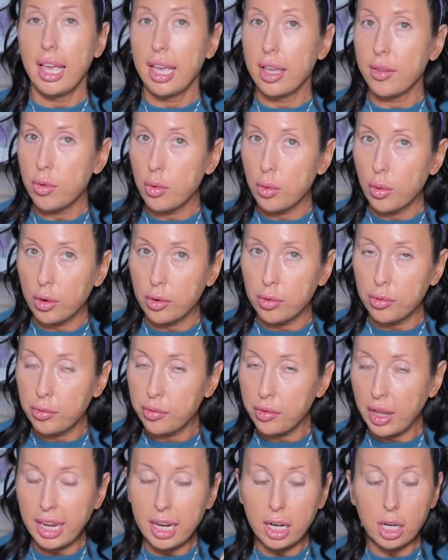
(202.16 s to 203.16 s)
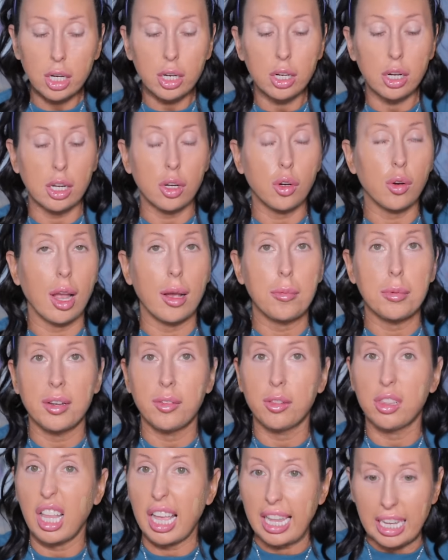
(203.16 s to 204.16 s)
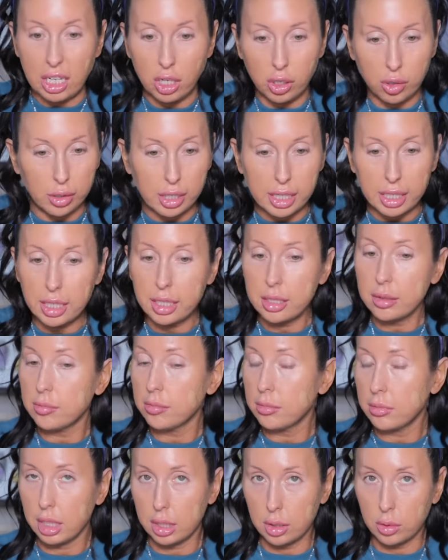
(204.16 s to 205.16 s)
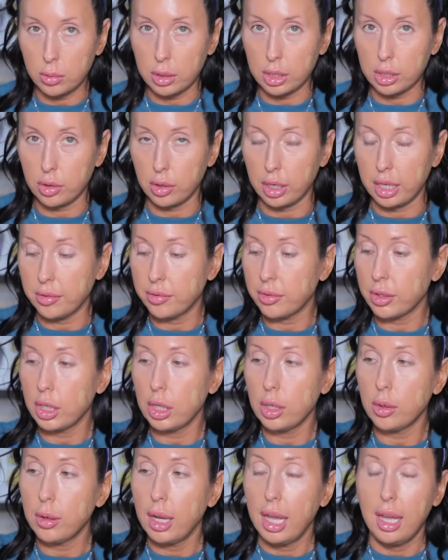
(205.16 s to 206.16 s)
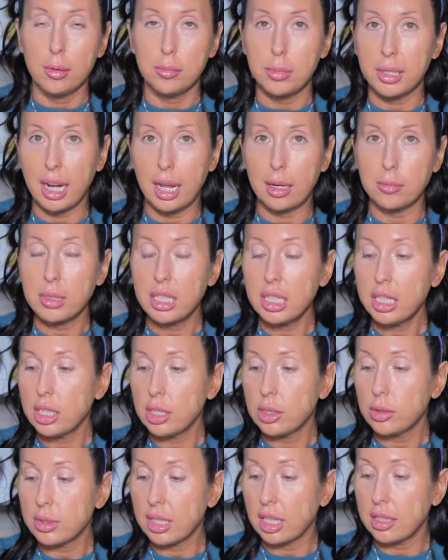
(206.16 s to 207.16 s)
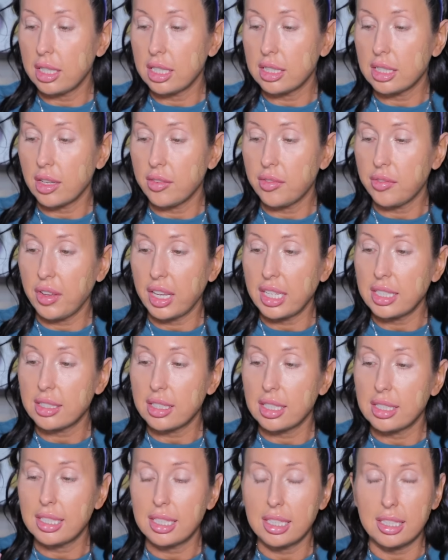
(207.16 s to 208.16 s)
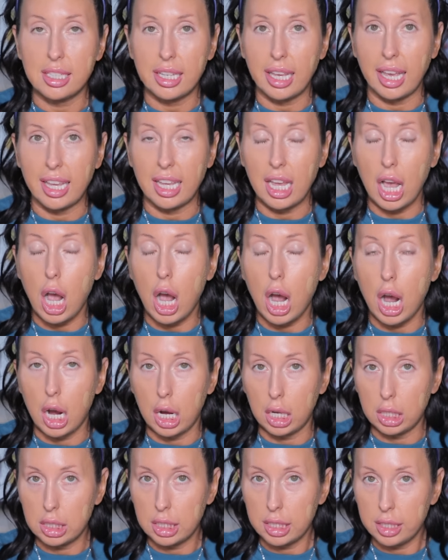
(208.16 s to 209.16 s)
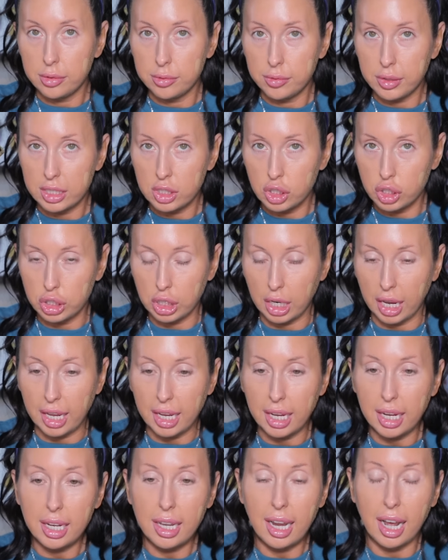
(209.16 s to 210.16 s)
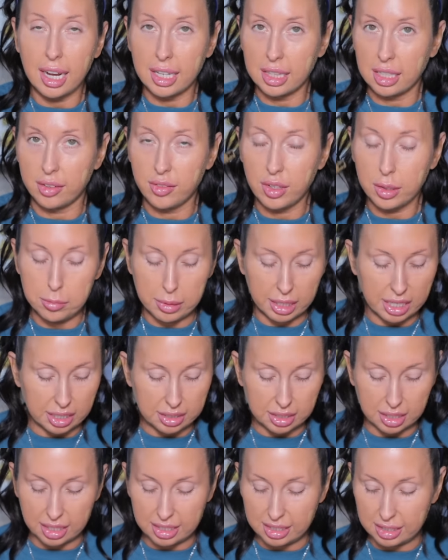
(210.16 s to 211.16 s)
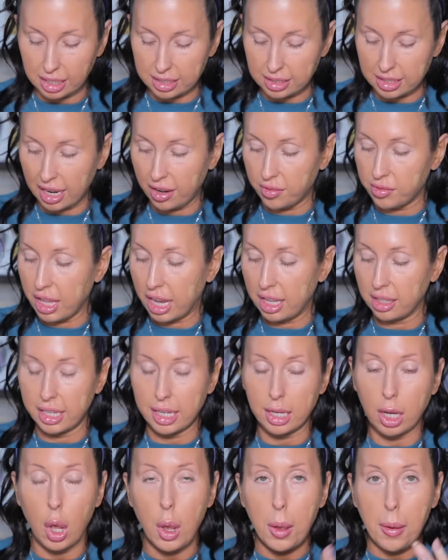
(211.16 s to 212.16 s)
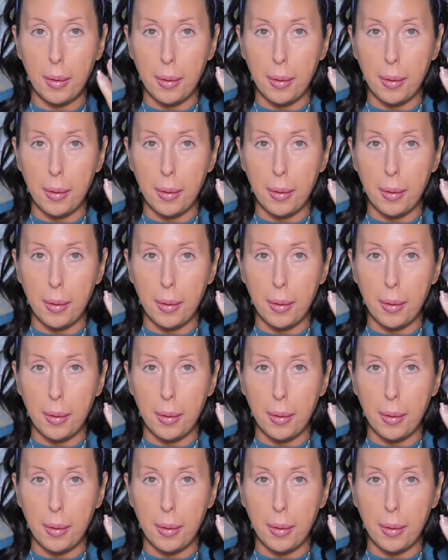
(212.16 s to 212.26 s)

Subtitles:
If you are fair, grab a light green. It'll work great for you. But I'm gonna use this Face Atelier Olive shade. I love it because it does have that like